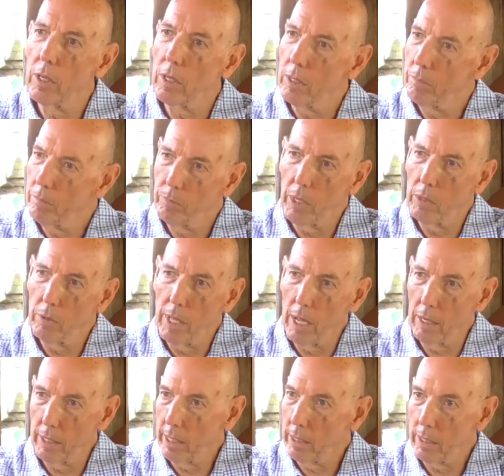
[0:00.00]
or, you know,
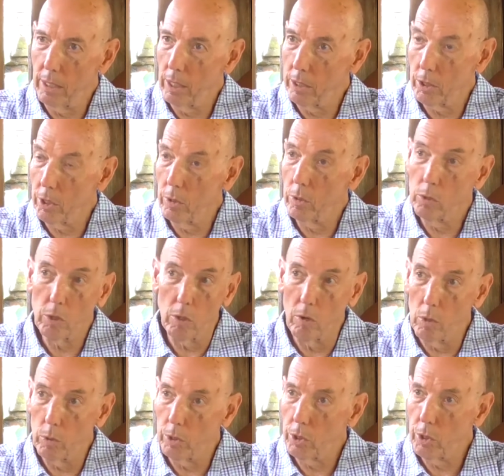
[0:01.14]
young students or
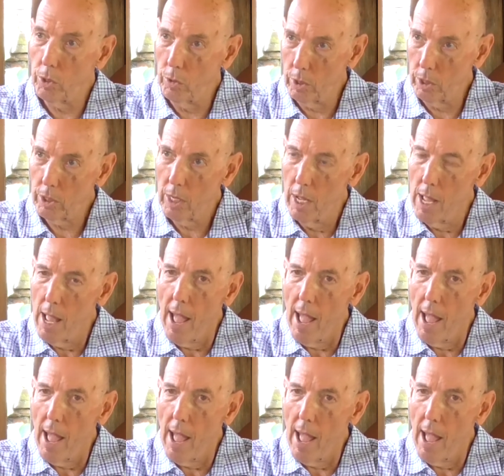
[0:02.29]
older students.